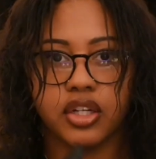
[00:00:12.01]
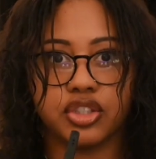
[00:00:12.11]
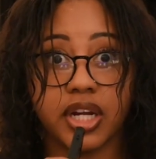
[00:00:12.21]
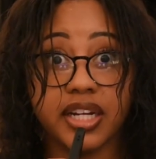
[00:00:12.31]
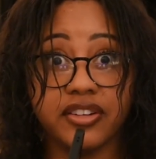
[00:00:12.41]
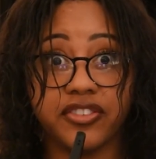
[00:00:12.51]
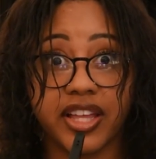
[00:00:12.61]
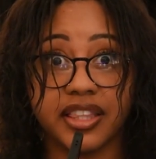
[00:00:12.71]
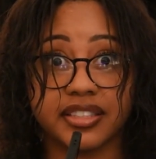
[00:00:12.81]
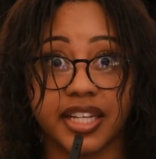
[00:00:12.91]
Trying to
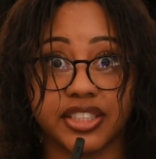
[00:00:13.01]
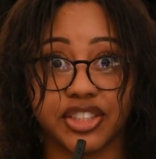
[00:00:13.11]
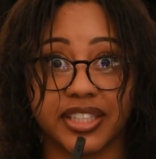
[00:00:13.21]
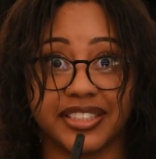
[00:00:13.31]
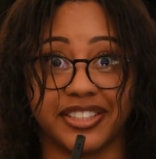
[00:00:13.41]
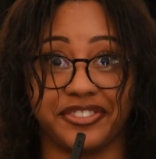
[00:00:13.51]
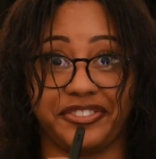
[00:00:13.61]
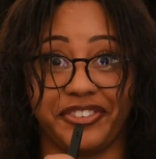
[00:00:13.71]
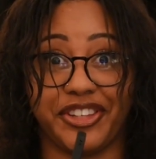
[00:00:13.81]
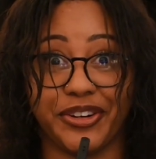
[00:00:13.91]
find the center is
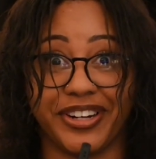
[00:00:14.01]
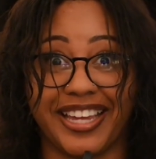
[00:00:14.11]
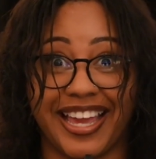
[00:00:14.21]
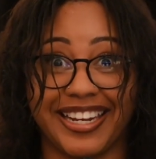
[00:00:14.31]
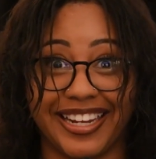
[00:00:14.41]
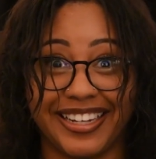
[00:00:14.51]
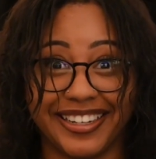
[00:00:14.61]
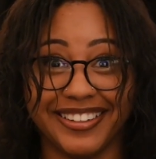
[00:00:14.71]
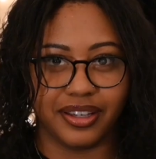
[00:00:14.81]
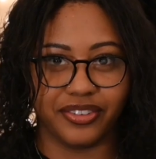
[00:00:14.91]
infuriating.
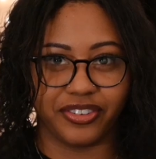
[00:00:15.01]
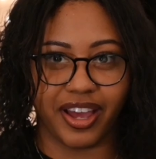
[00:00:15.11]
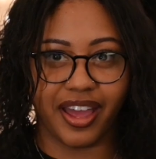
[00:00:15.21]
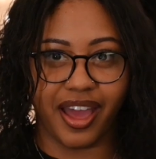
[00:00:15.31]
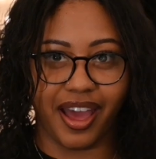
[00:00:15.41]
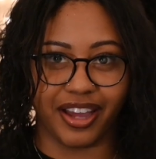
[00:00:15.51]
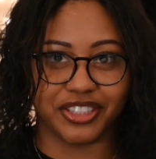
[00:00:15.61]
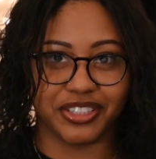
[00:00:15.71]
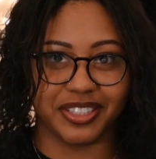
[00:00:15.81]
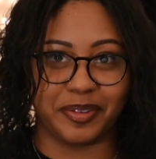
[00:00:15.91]
If I
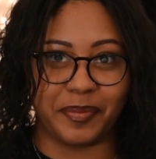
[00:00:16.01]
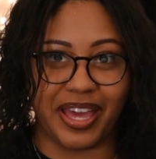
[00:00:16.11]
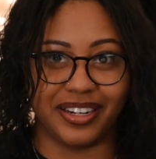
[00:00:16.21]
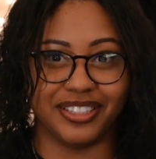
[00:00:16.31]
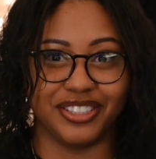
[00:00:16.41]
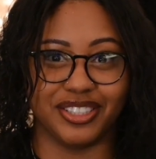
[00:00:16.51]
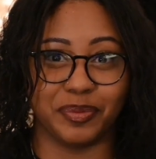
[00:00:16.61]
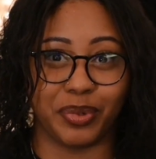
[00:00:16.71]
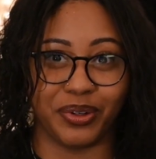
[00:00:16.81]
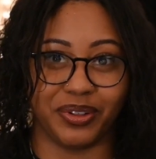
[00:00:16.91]
actually manage to
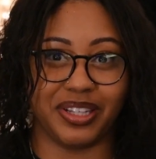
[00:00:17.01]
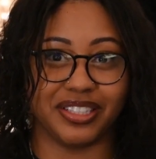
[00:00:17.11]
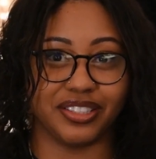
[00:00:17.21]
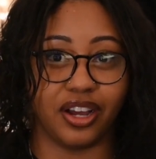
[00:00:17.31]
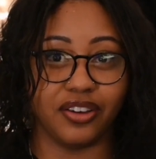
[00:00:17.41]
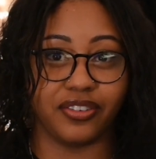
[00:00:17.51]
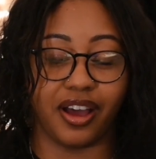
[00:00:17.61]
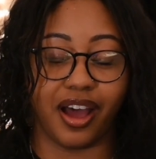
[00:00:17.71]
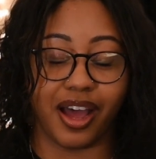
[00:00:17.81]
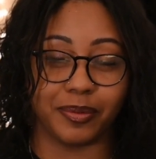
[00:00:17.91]
pull this off,
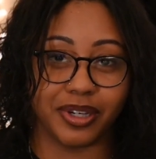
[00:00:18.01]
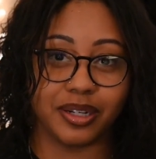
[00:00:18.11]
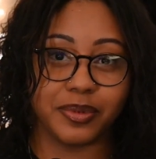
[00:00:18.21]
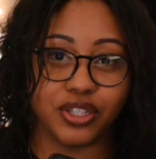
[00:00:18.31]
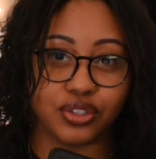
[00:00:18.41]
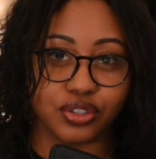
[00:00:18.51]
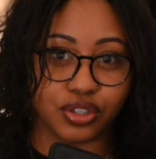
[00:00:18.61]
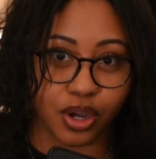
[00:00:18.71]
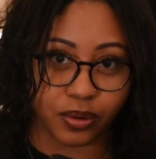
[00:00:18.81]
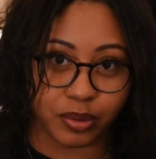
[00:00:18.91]
I'm gonna be
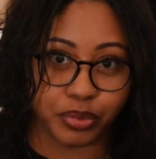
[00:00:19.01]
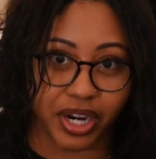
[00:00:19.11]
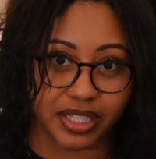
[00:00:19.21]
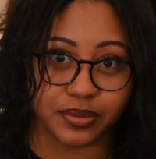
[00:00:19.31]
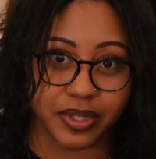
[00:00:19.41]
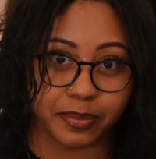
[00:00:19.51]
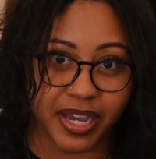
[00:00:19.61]
so impressed with